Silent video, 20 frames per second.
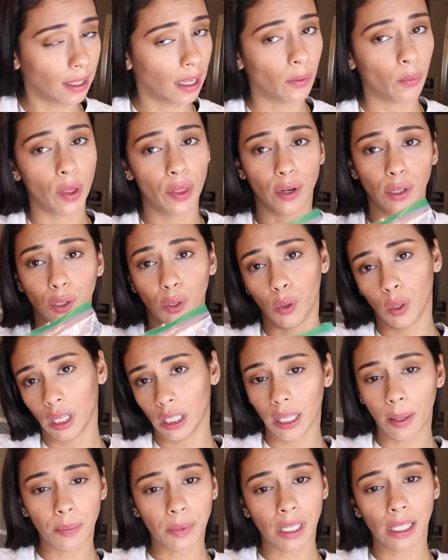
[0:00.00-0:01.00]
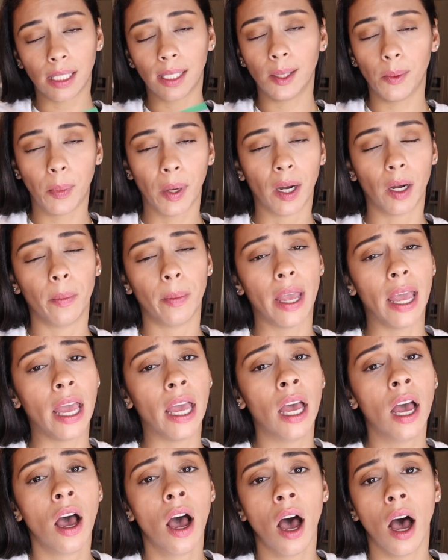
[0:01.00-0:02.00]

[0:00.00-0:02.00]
like whether it's eucalyptus, spearmint,